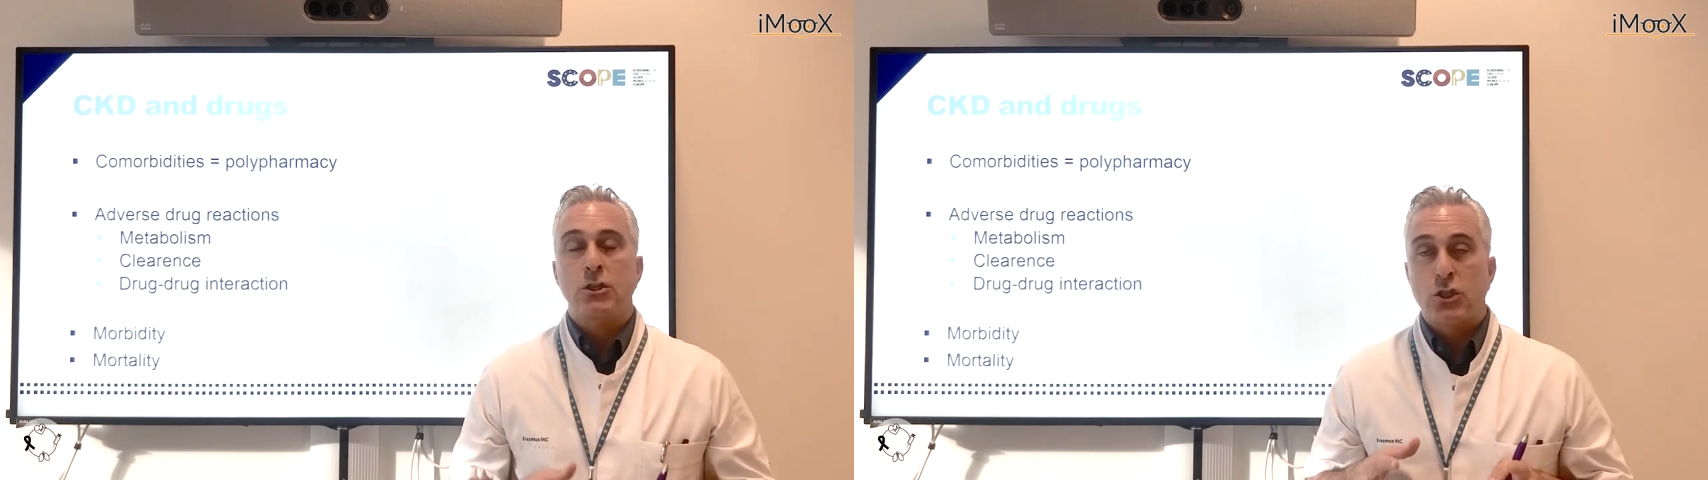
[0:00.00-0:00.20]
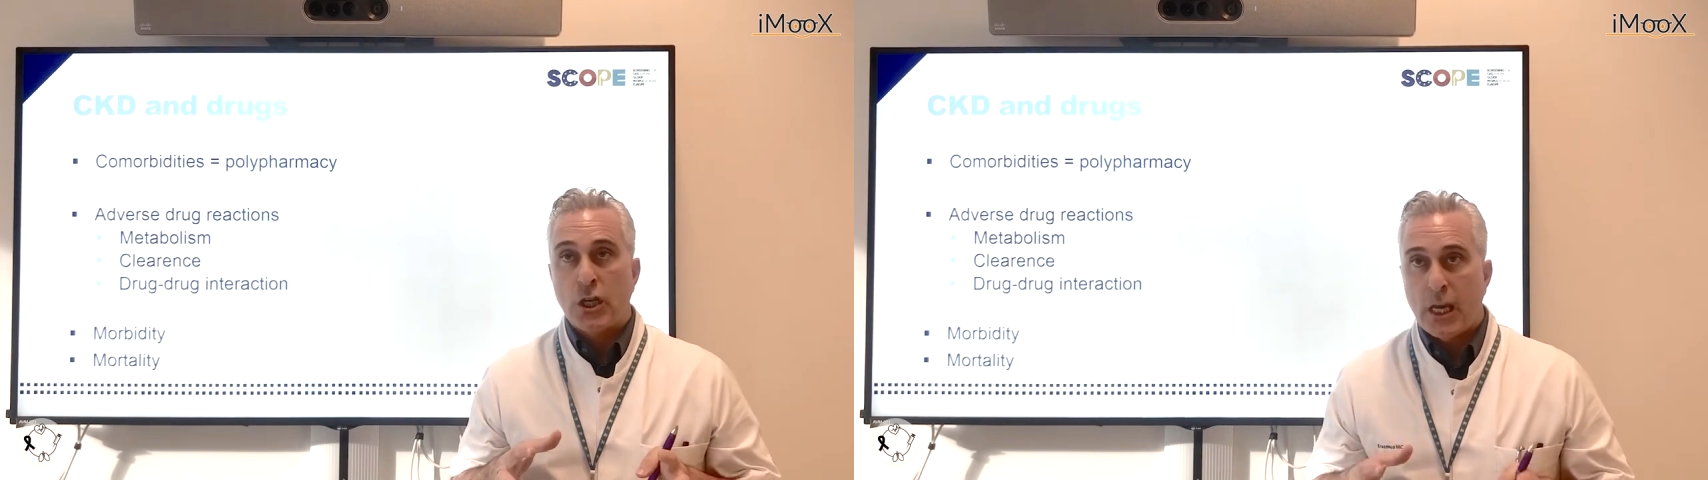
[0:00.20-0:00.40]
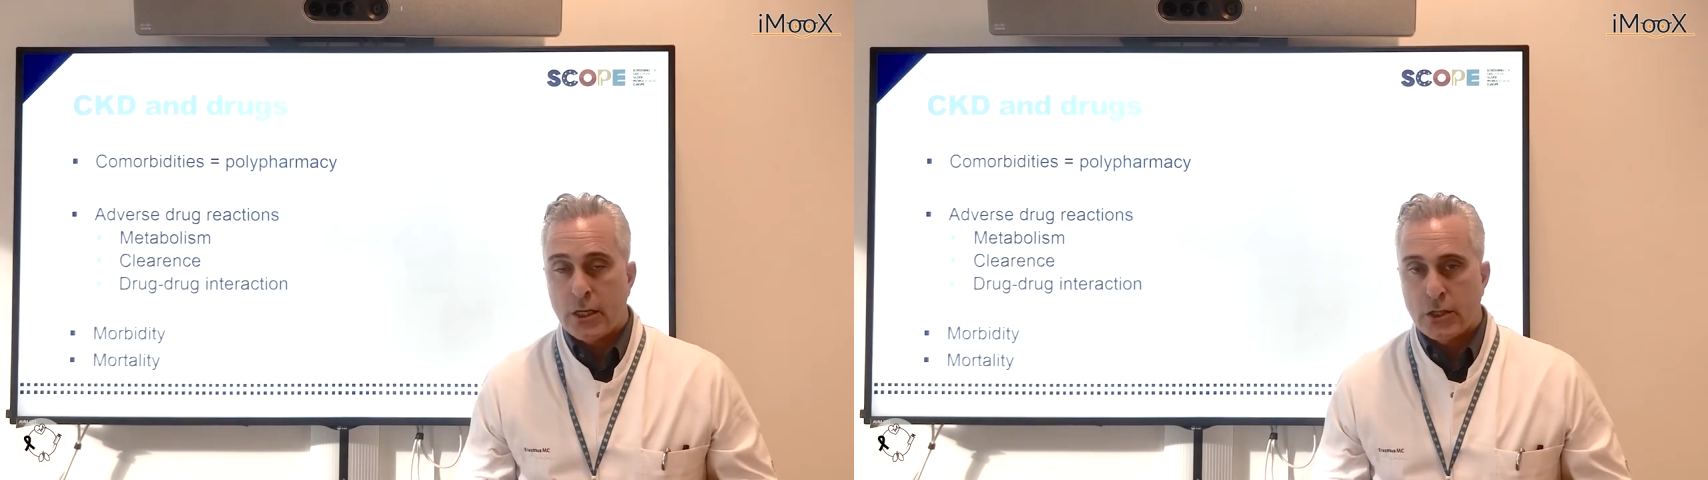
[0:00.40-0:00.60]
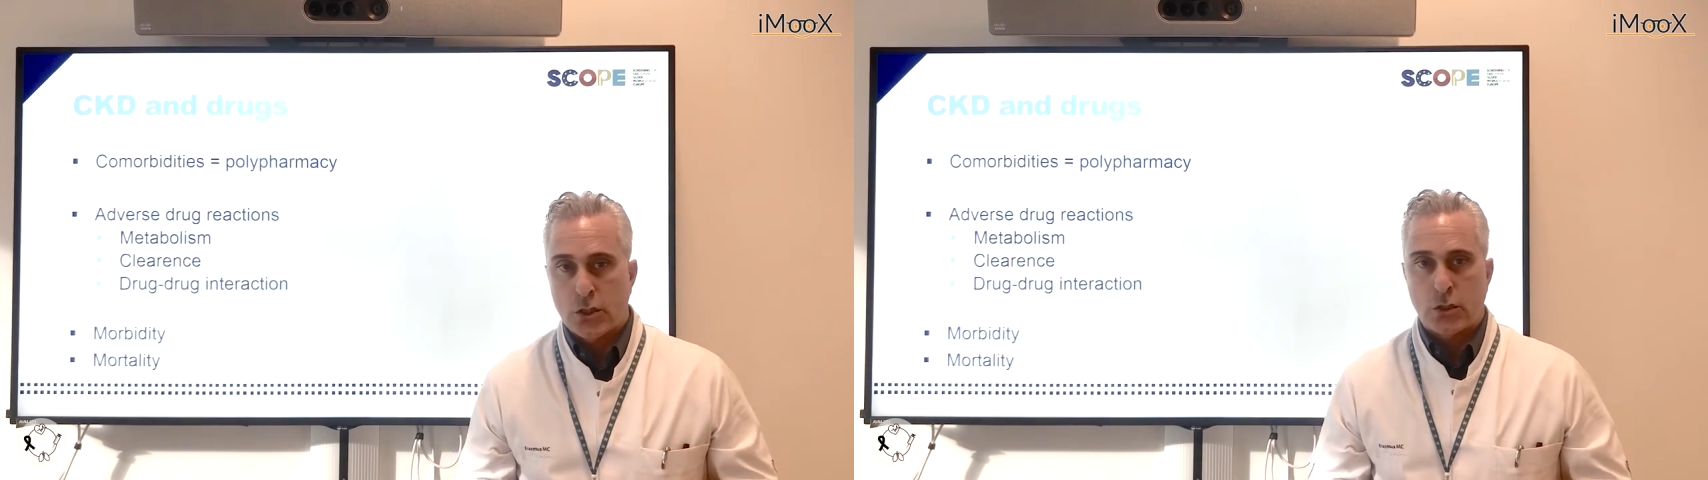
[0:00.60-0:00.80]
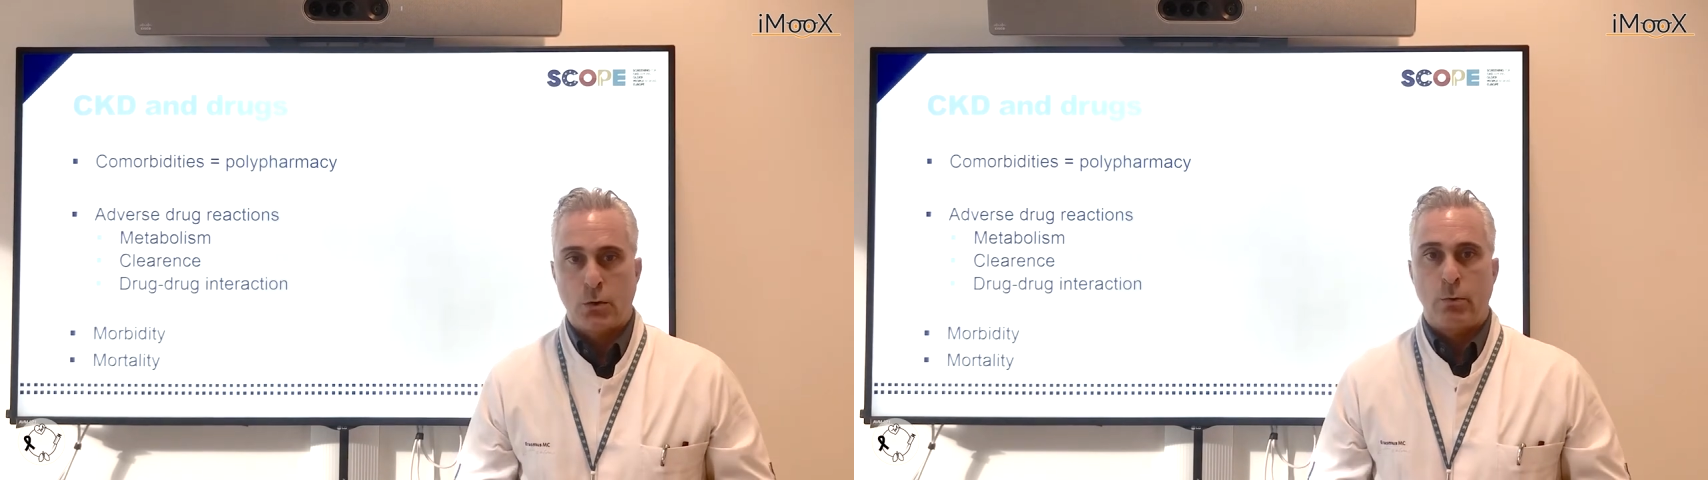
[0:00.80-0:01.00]

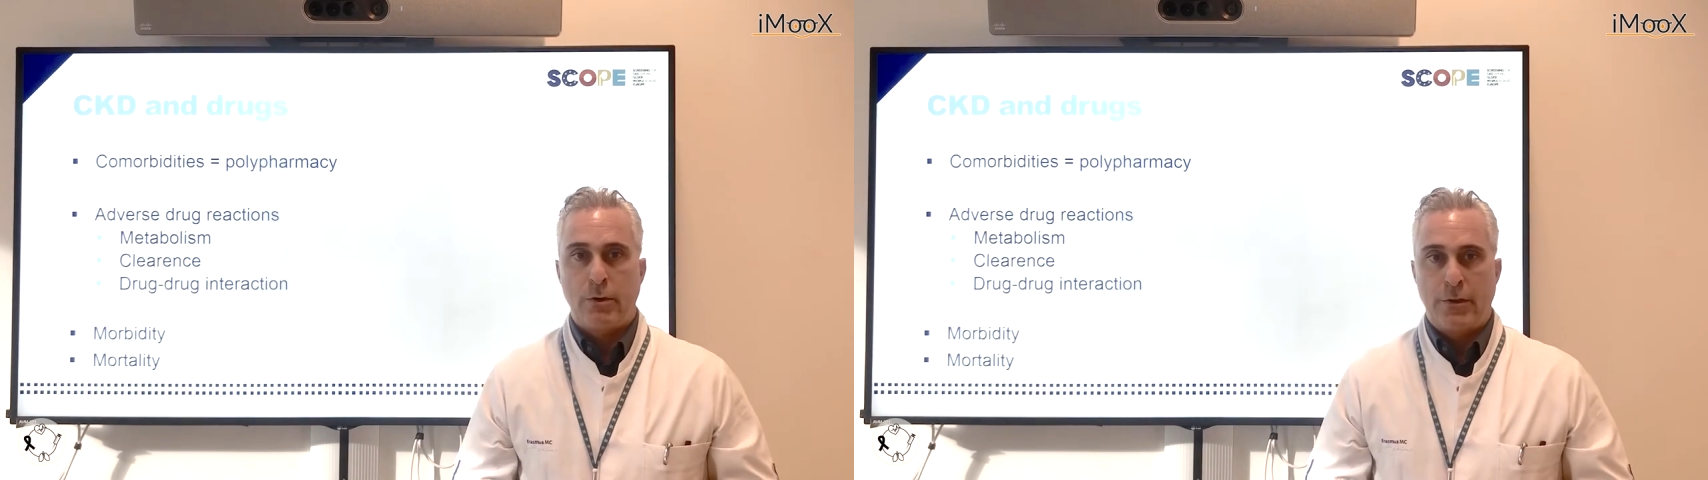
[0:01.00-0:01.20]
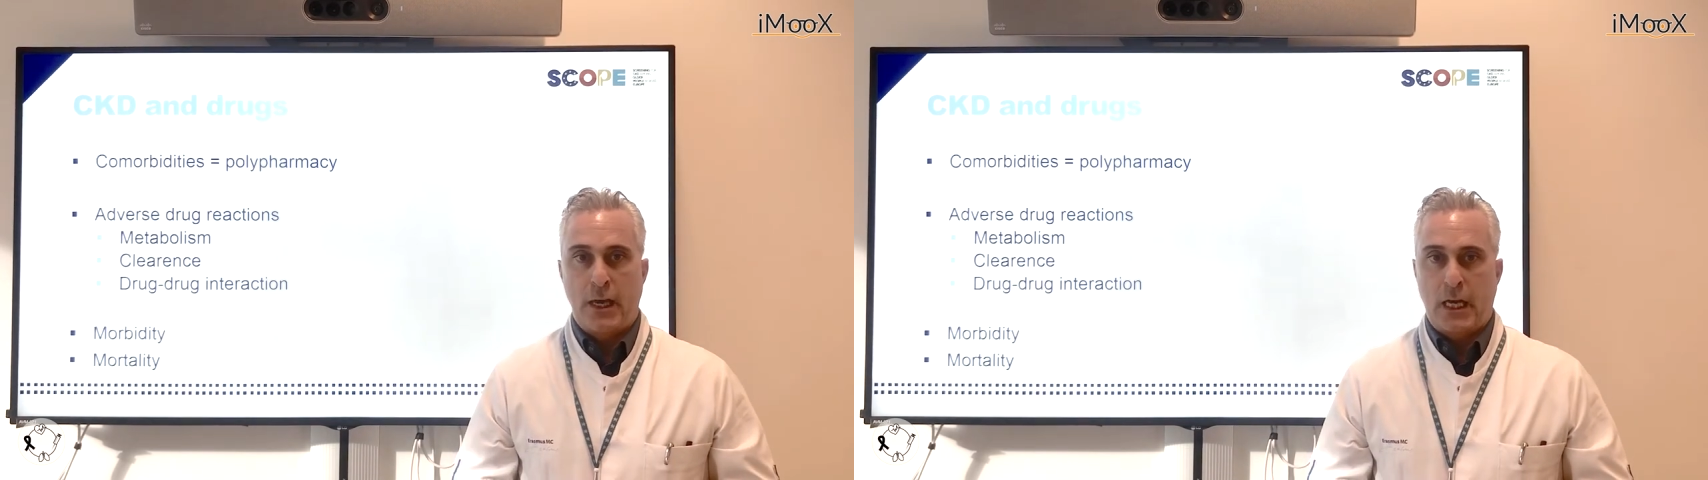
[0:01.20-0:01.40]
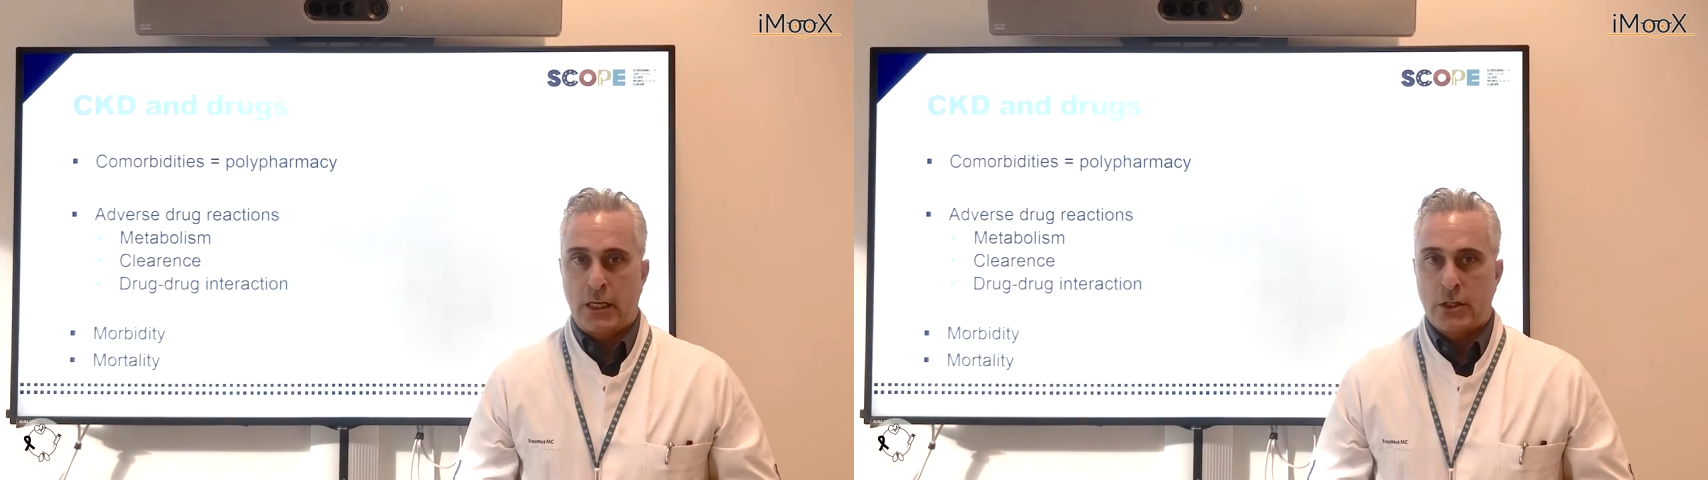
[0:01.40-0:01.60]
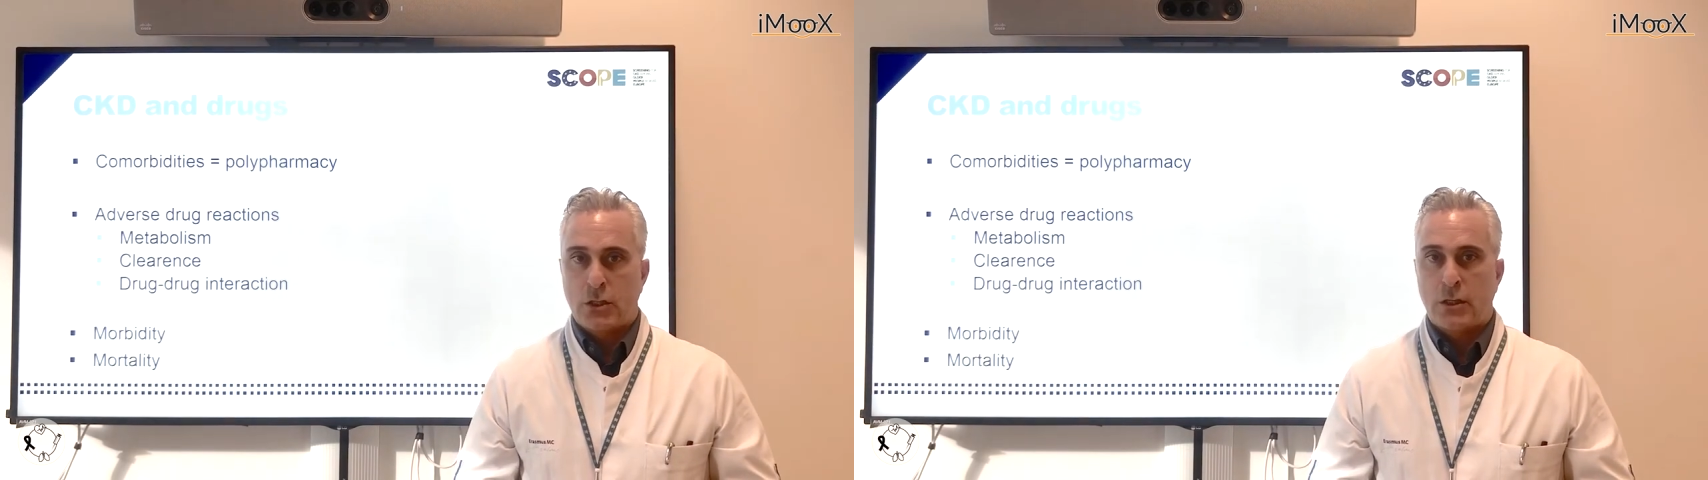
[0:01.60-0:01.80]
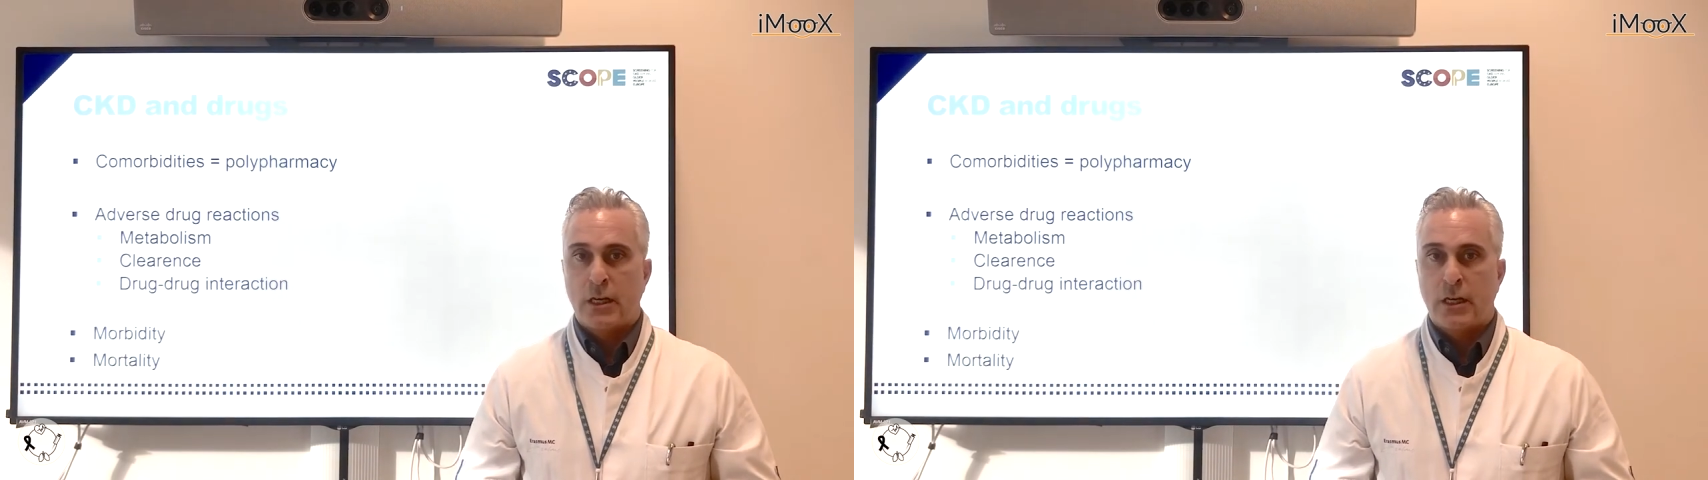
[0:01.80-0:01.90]
change with age,